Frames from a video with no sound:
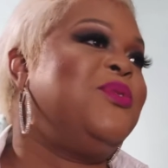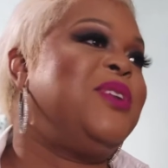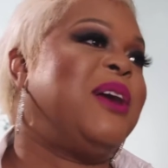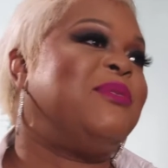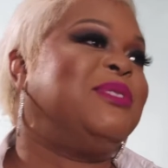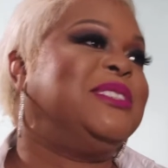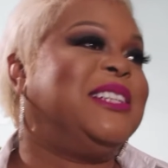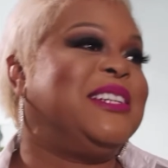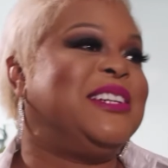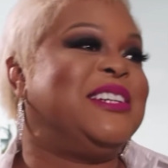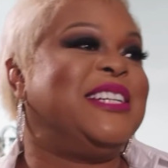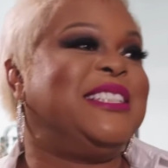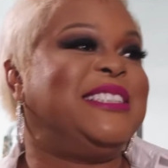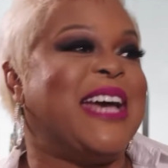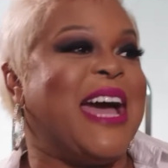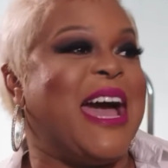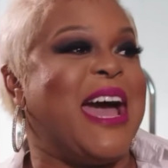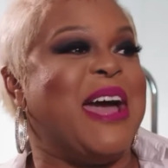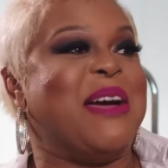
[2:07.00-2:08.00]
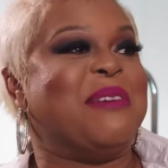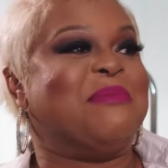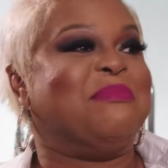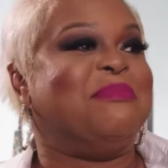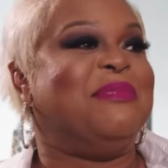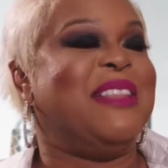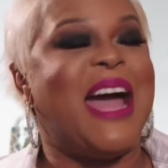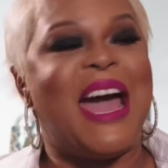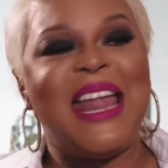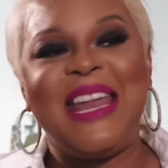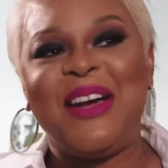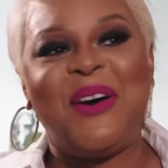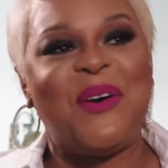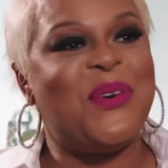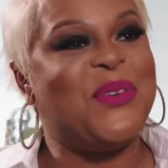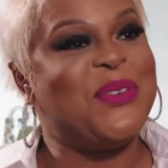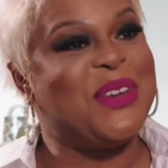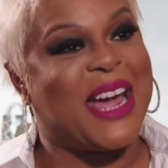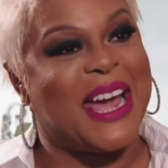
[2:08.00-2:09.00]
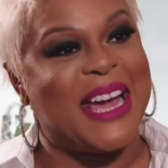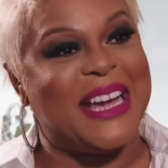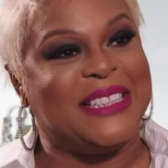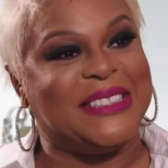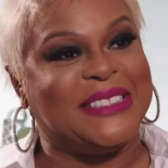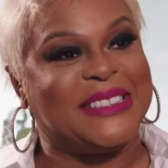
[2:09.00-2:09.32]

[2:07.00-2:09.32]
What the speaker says: that was a good time, 90 whole days.